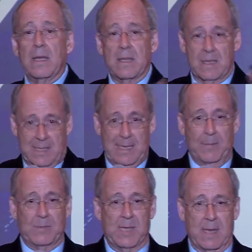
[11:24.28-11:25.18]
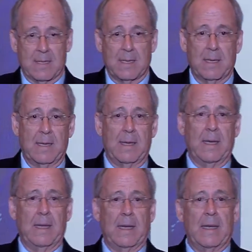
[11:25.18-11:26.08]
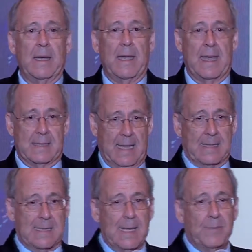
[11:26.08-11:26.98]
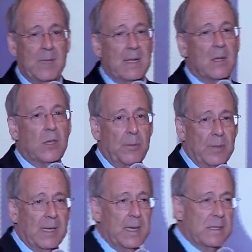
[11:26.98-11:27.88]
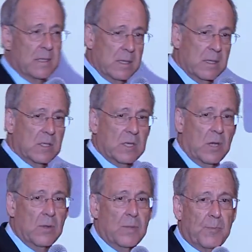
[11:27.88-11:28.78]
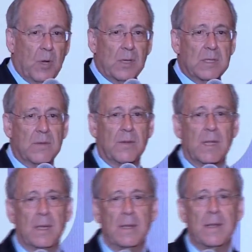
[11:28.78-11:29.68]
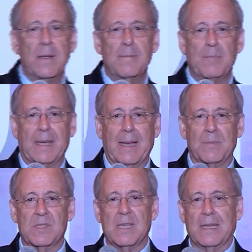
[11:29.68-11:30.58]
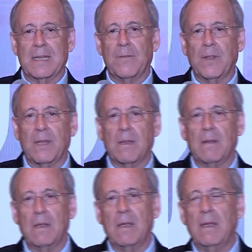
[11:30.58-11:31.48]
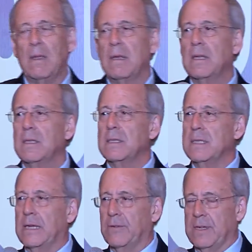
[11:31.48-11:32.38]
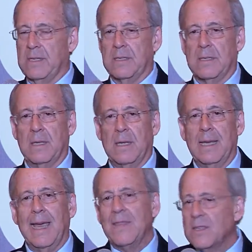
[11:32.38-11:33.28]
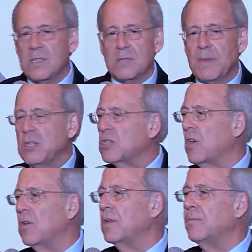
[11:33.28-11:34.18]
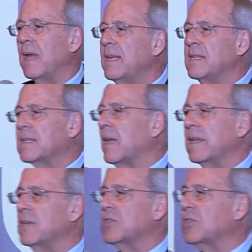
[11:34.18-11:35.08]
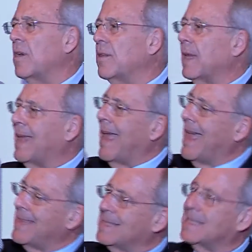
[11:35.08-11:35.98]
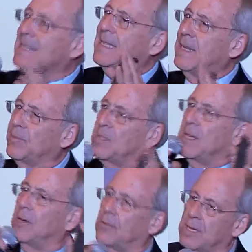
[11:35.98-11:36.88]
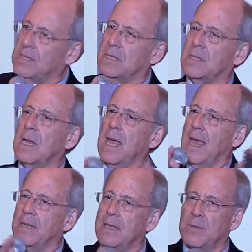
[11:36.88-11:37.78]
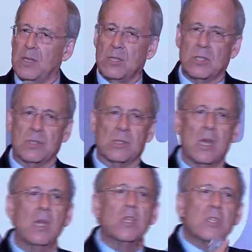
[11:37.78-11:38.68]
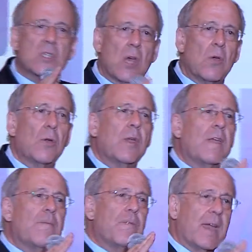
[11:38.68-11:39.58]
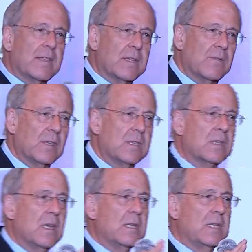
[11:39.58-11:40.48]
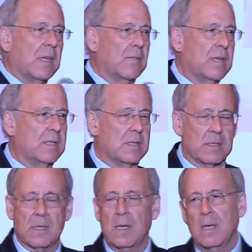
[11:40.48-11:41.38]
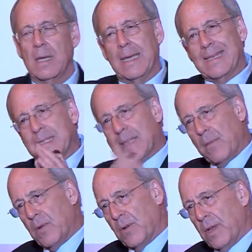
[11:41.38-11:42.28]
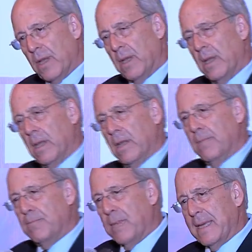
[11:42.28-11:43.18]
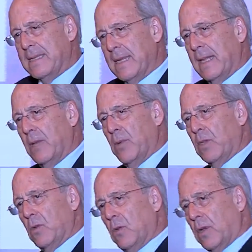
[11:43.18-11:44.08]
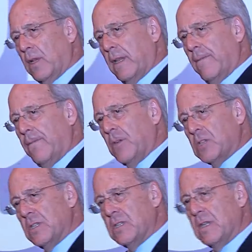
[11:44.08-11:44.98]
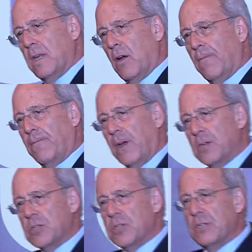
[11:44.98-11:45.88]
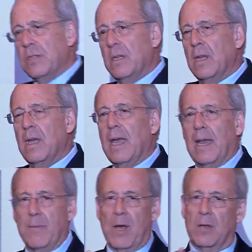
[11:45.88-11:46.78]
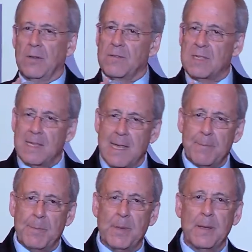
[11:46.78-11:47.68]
the sleep debt. As that sleep debt accumulates, so the productivity become significantly decreased. And this has been shown in many studies showing that as sleep decreases and diminishes, so effectiveness decreases. In summary, basically, when you look at efficiency of function and amount of sleep,